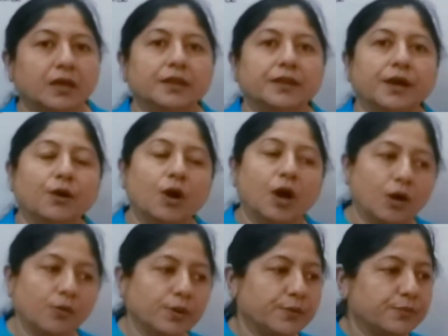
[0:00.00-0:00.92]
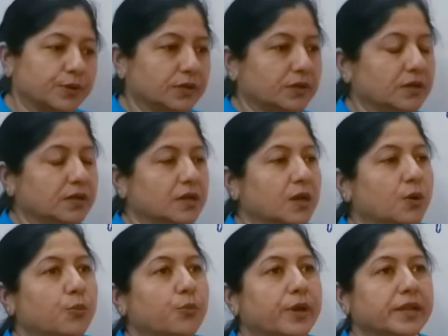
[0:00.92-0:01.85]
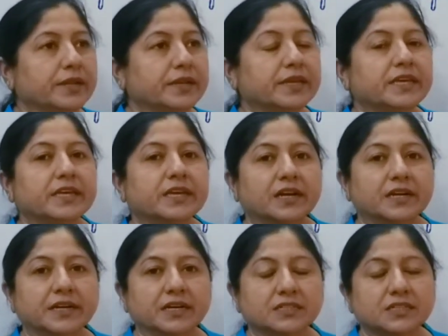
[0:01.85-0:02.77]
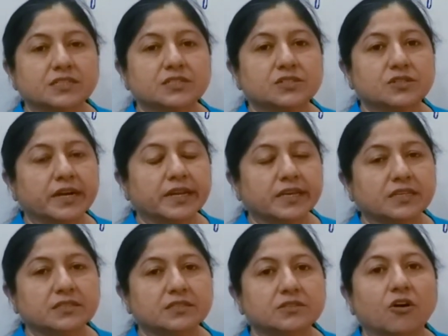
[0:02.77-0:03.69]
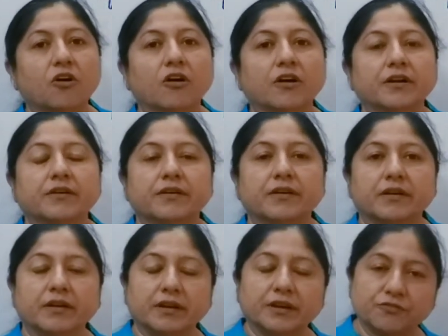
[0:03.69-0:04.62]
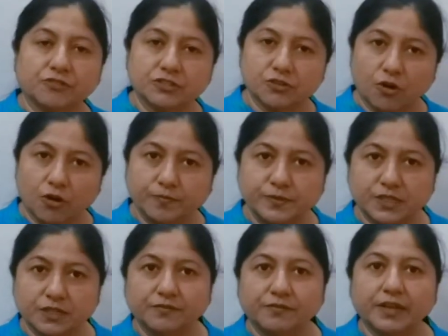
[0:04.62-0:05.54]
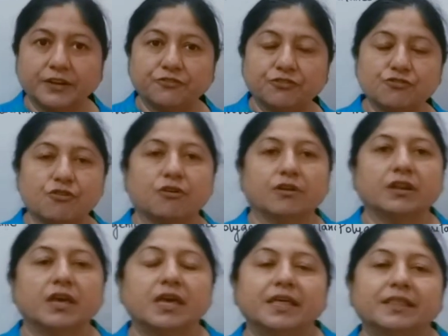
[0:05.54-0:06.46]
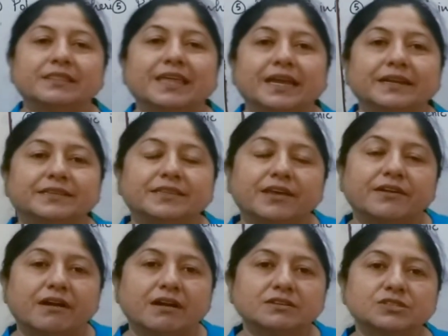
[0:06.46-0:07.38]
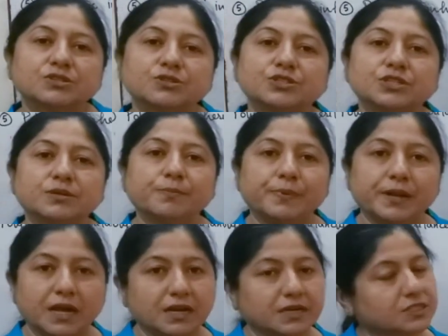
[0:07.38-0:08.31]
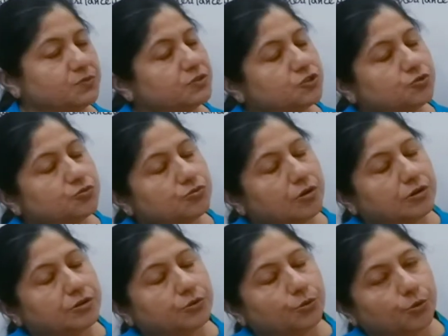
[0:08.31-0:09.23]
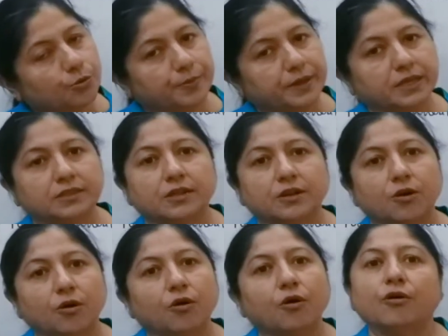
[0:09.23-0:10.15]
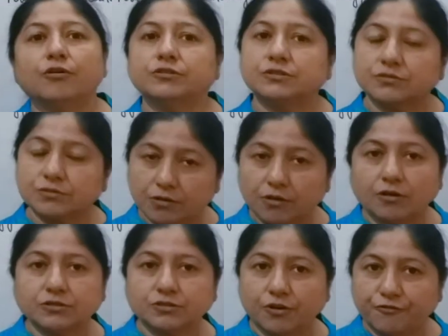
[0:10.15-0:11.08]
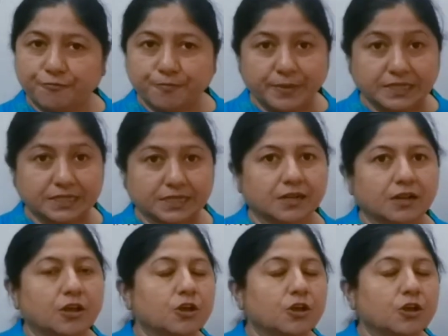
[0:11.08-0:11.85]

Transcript: Now, however, when he conducted studies, or it was observed later on, that there are certain plants which do not obey the laws of Mendel.